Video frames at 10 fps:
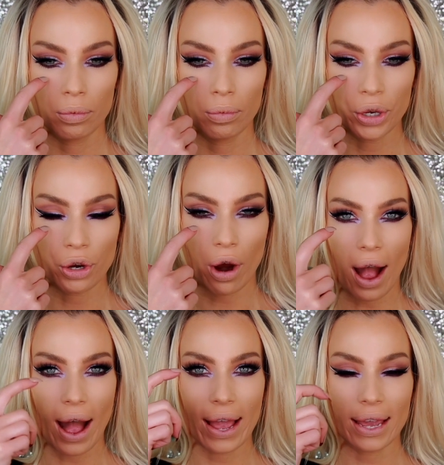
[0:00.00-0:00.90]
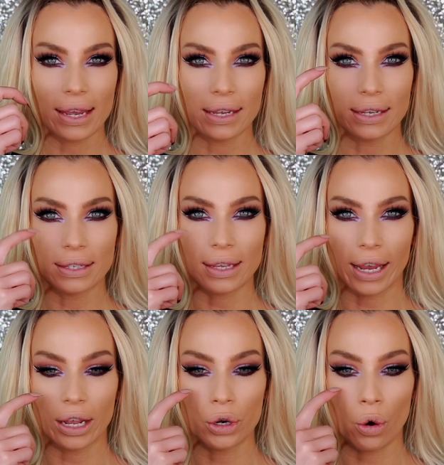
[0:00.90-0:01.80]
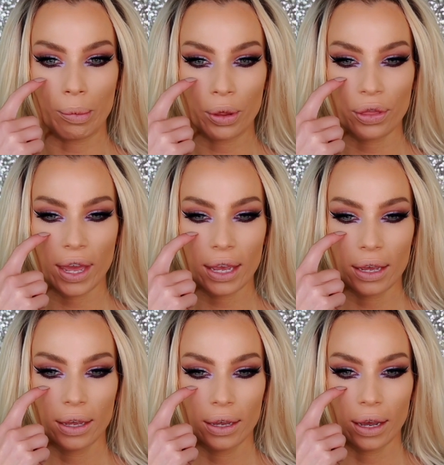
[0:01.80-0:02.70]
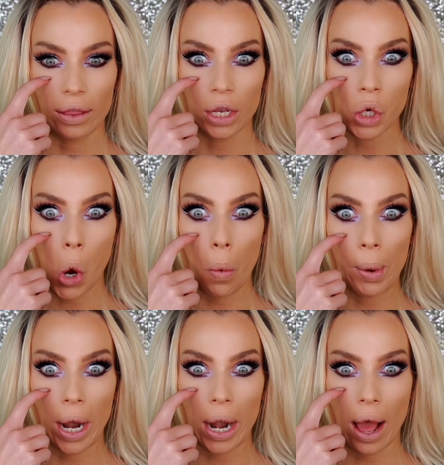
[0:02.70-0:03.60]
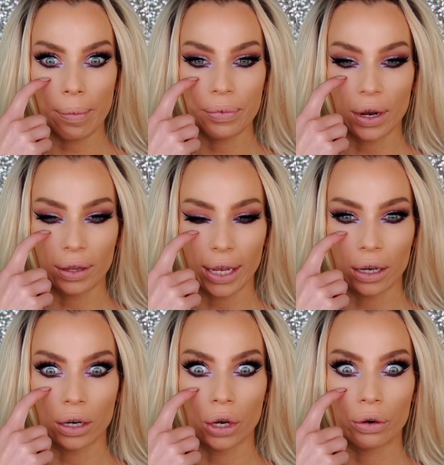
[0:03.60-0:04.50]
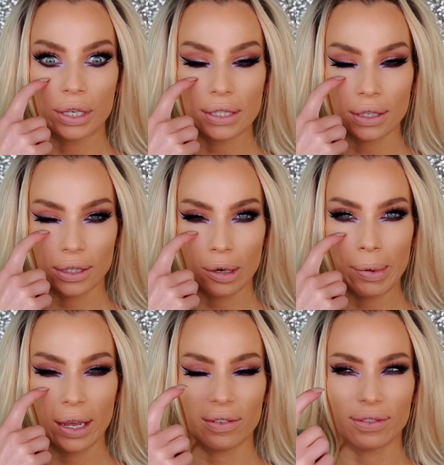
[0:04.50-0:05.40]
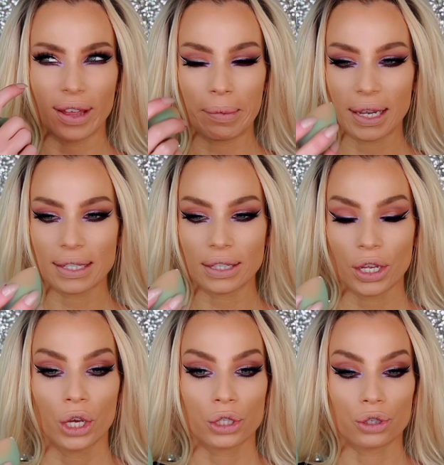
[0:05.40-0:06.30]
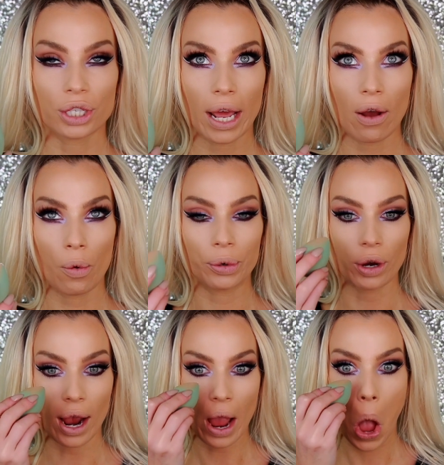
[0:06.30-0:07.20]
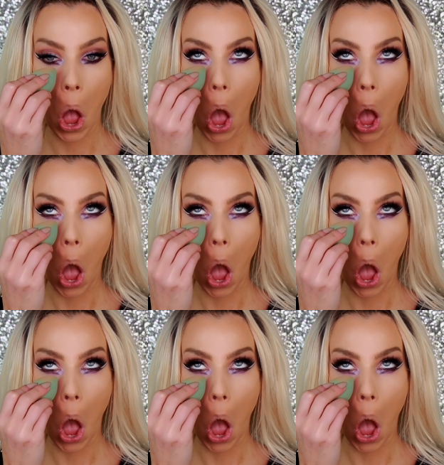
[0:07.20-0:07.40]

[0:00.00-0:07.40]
when eye is like a normal thing and then you open it up, they're like gonna crease a little bit, if that makes sense. So just kind of open your eye.